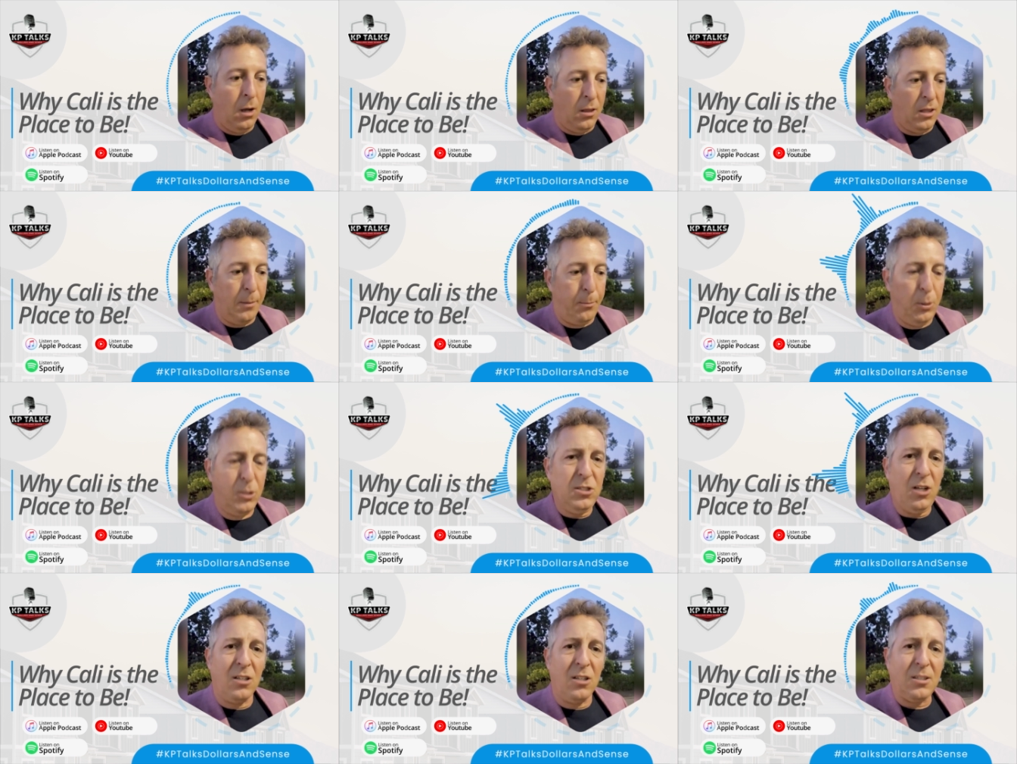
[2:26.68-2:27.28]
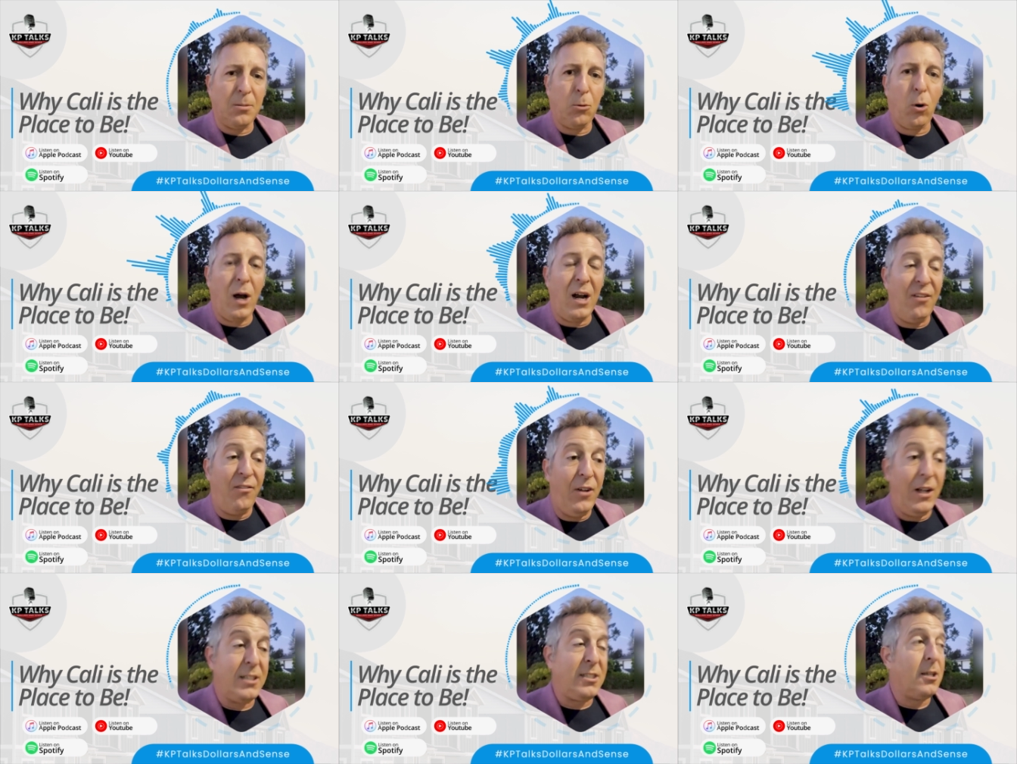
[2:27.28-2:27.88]
that puts on some great
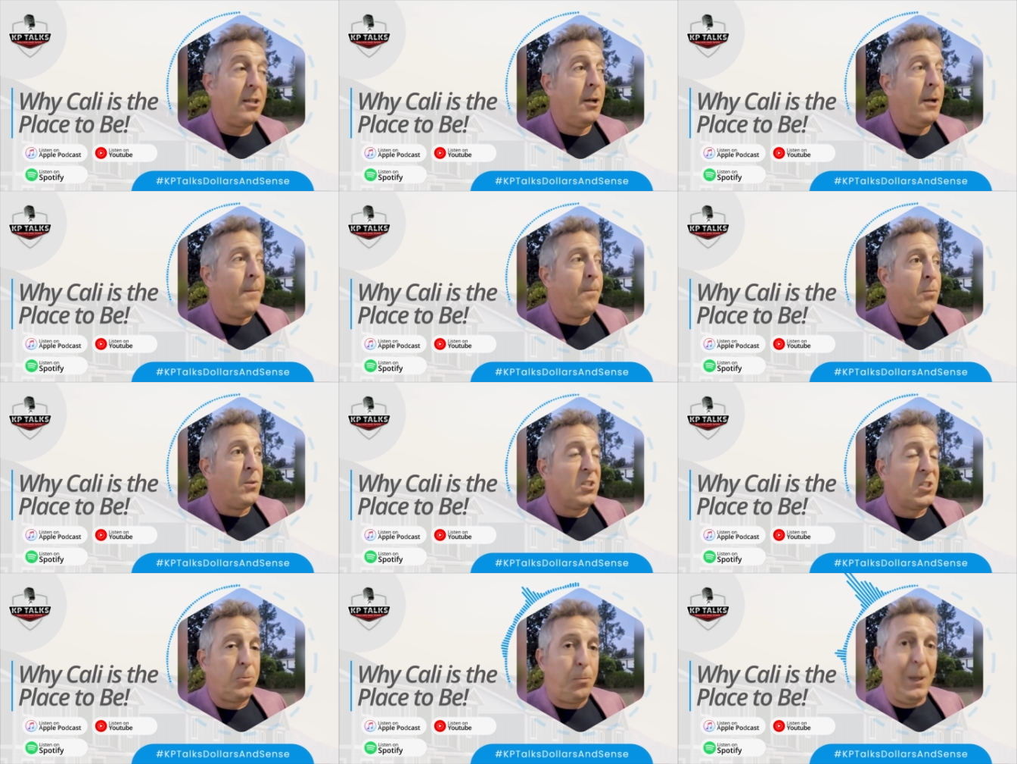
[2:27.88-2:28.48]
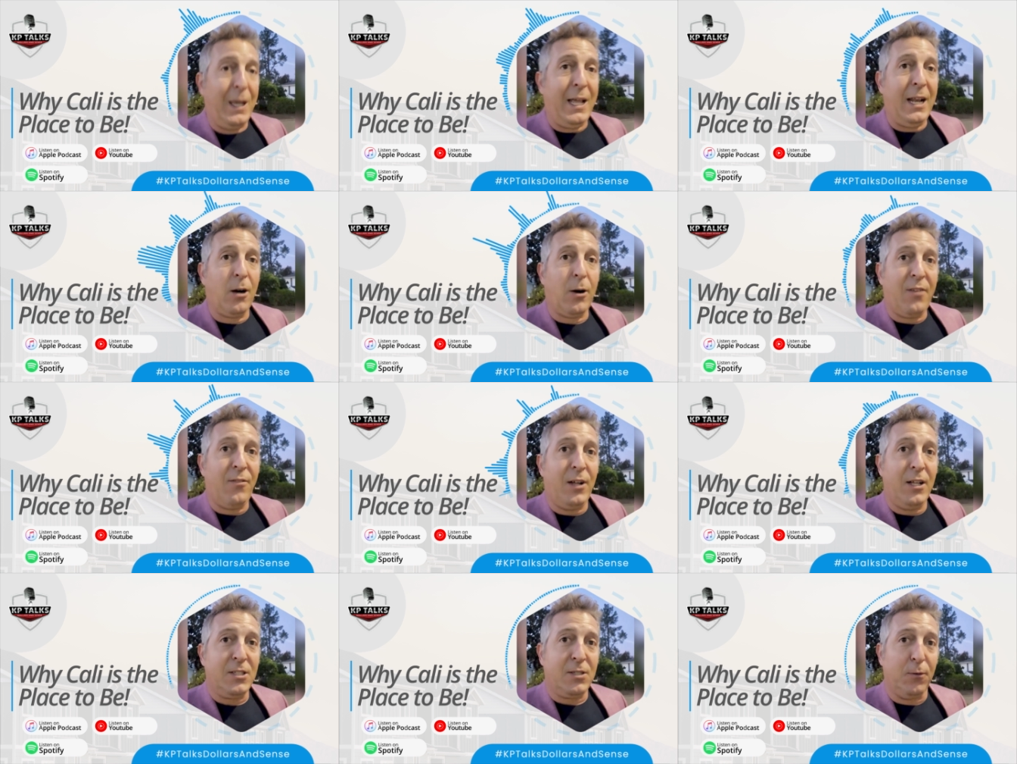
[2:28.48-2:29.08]
events. Speaking of
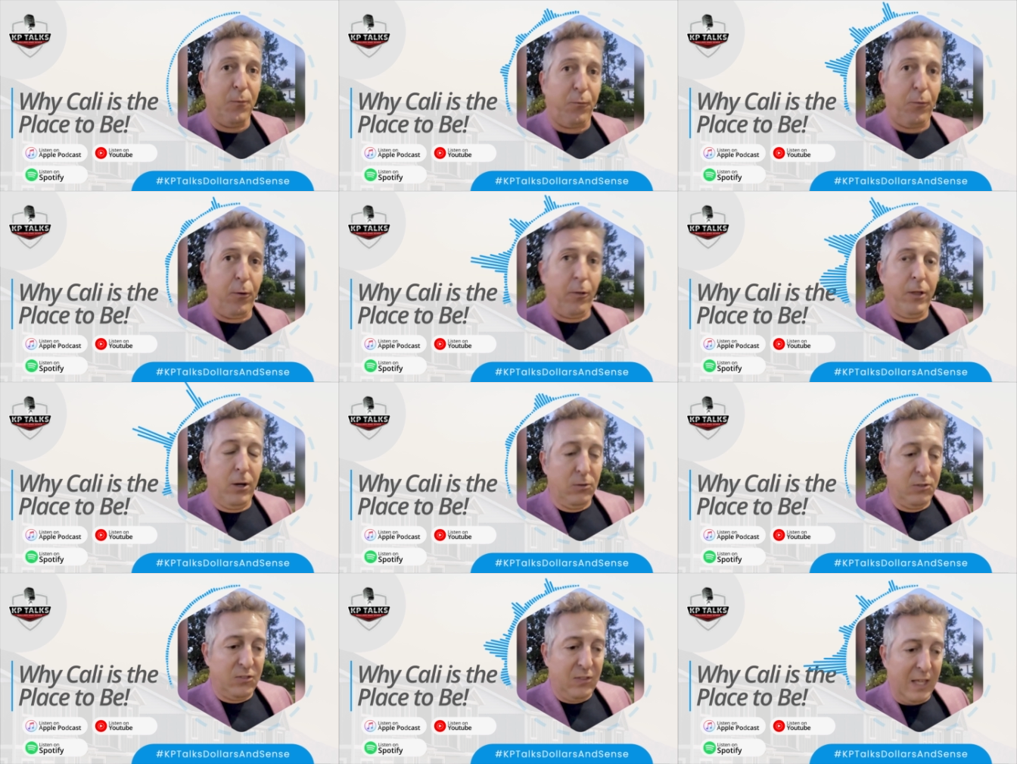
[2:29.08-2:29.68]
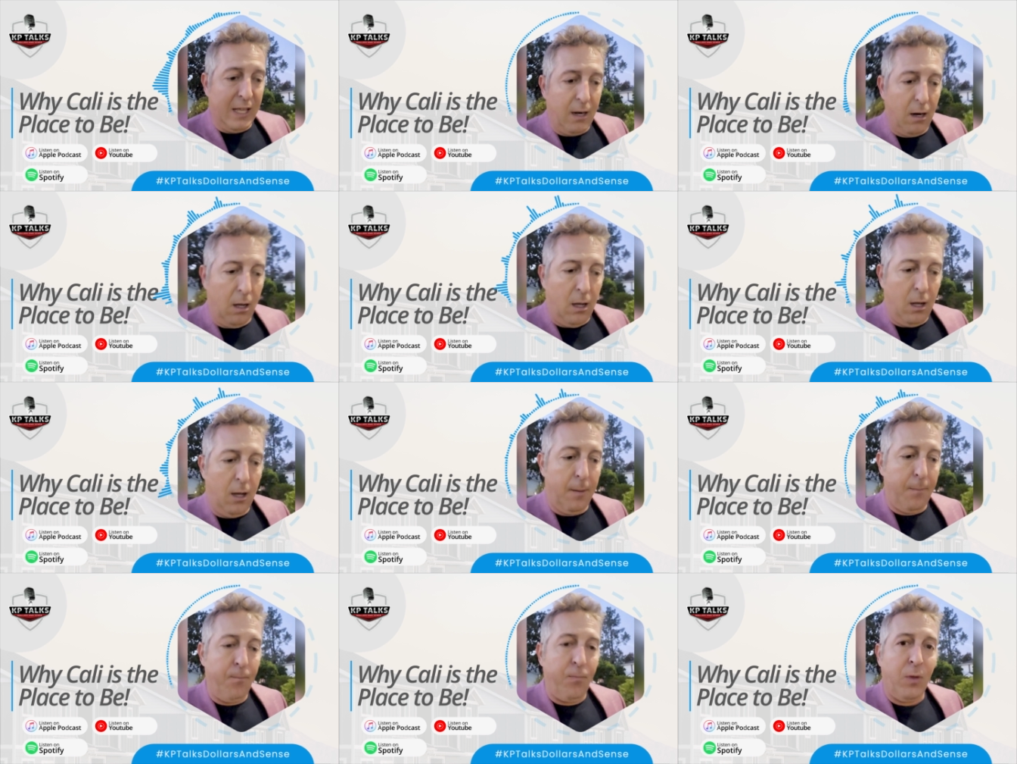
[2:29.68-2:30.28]
great events, for those that
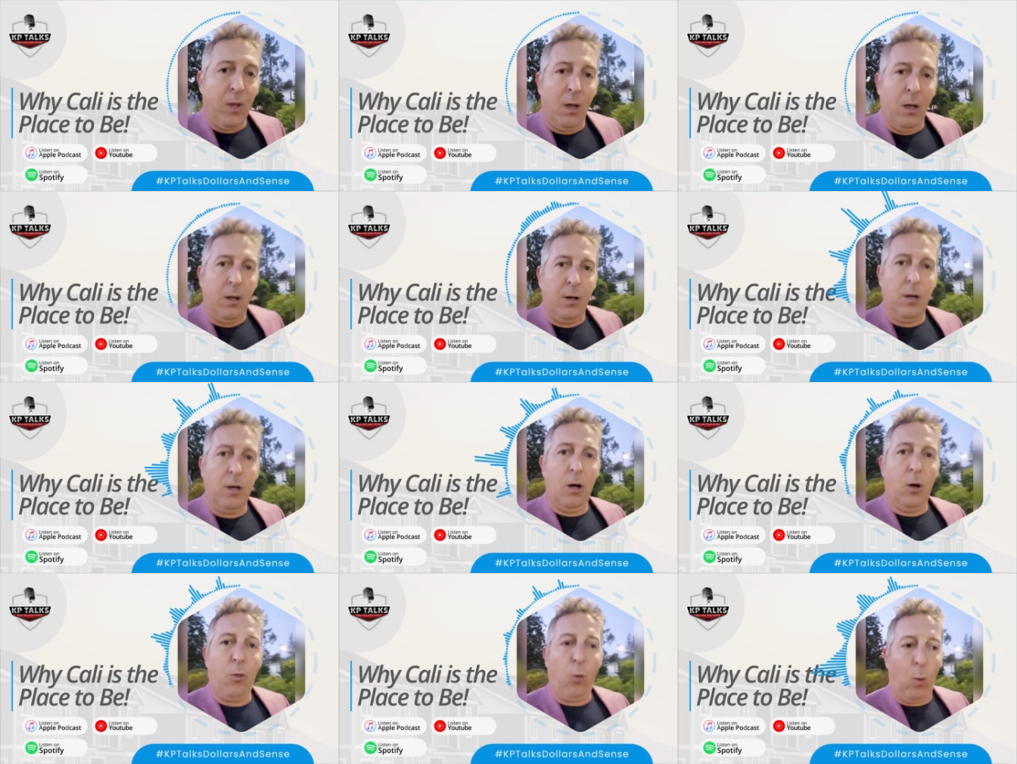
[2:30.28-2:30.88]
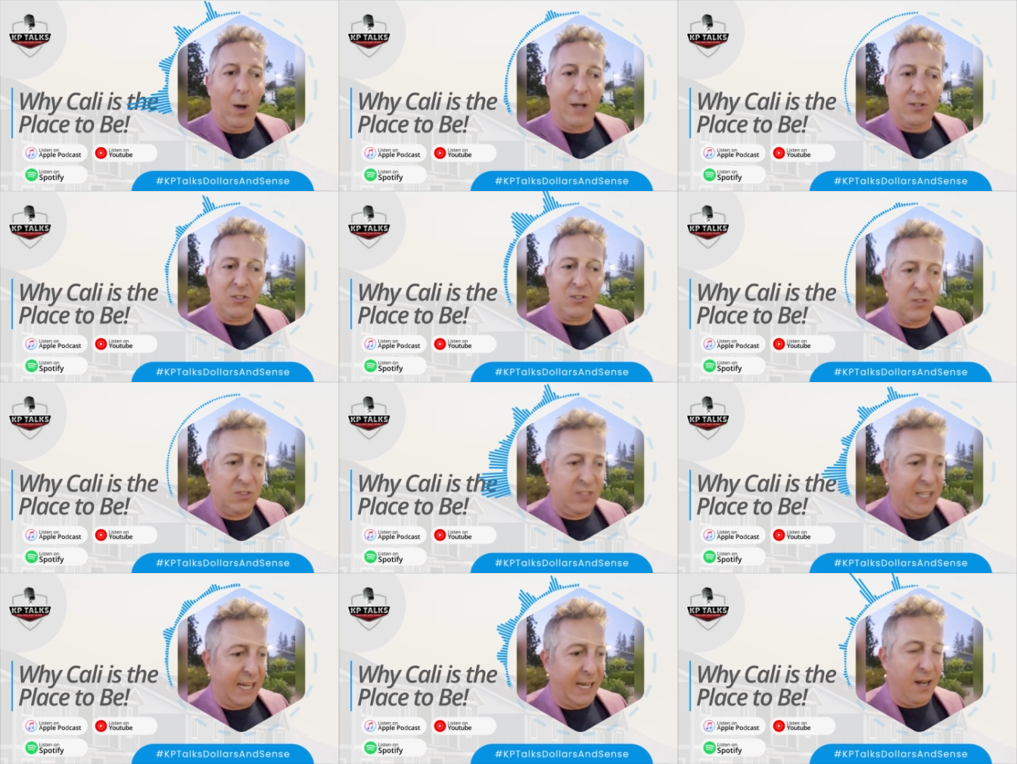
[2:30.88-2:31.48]
um, know, the
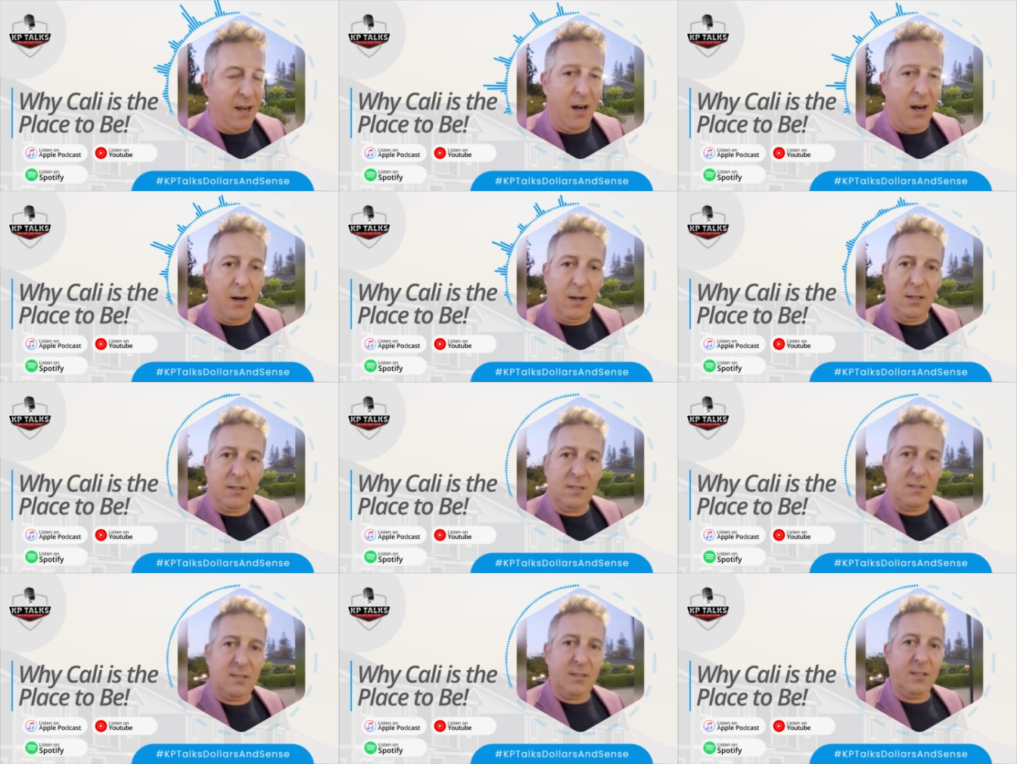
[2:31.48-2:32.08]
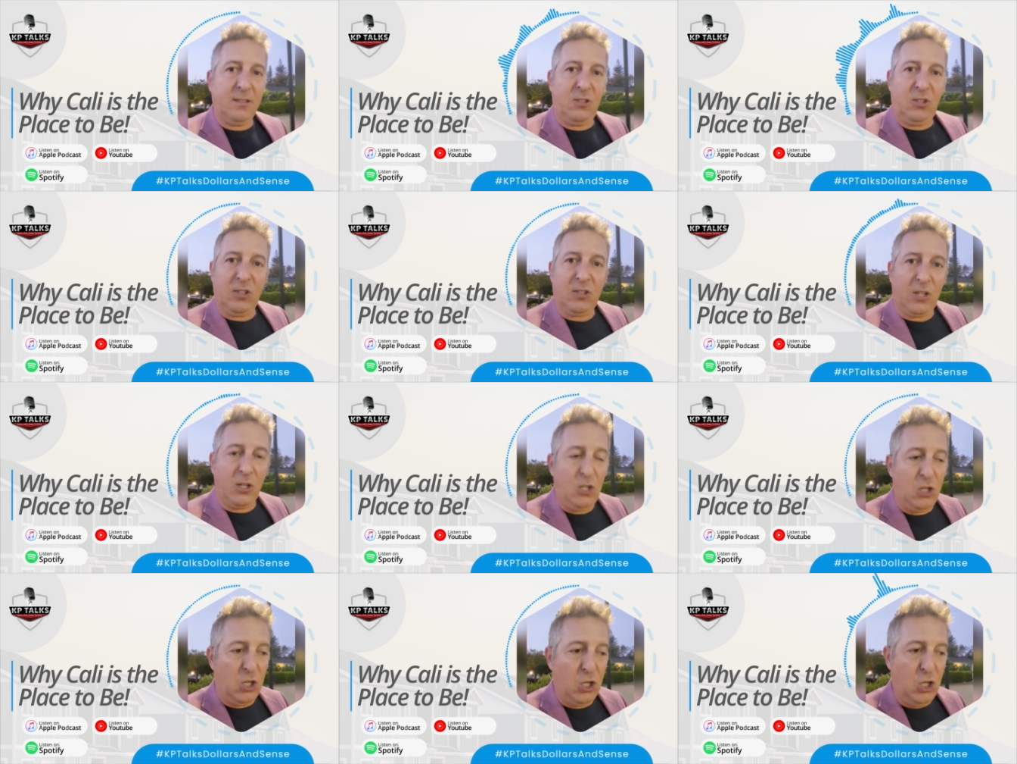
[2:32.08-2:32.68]
Western Secondary is
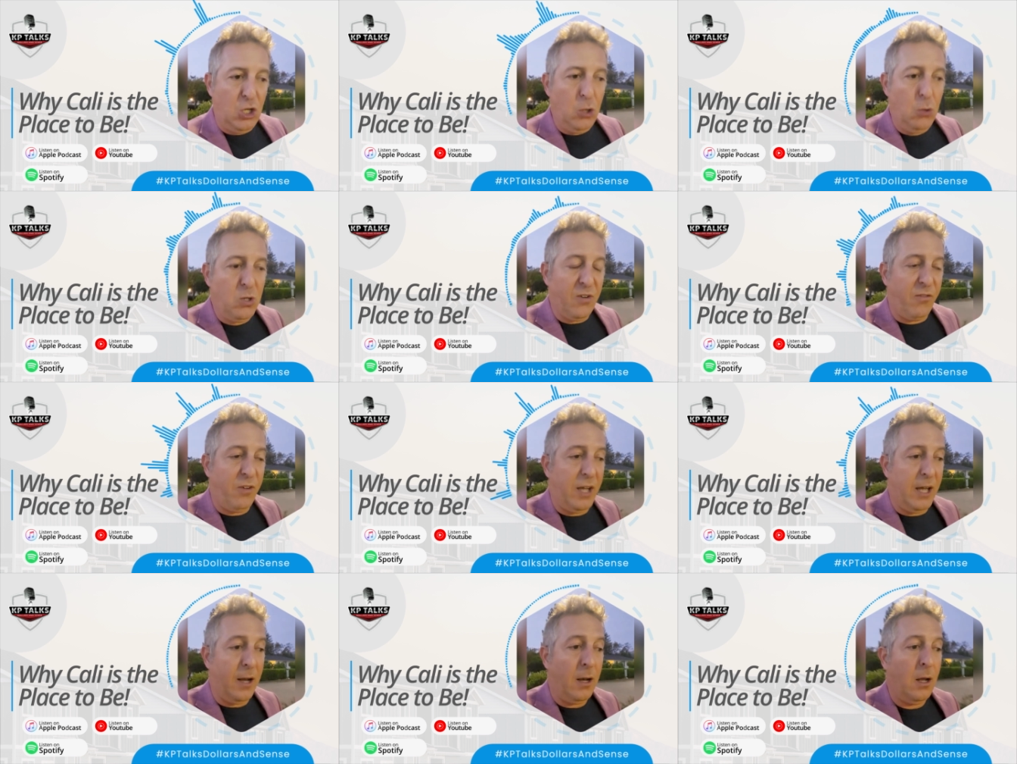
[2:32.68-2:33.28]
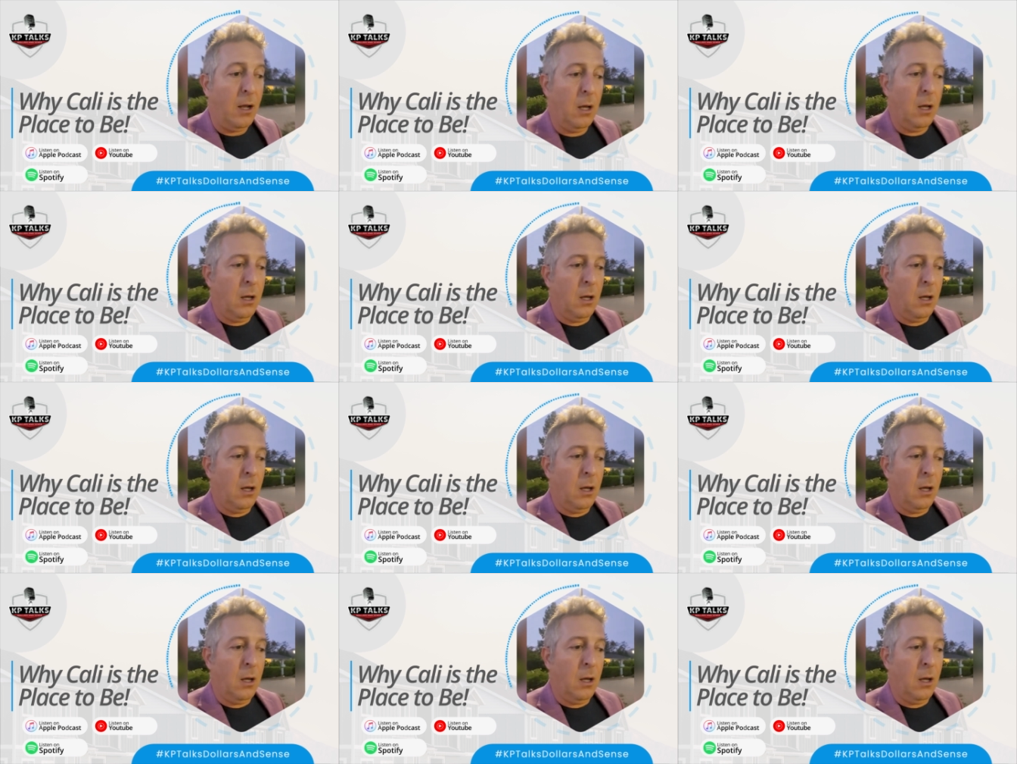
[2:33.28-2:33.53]
just a huge event.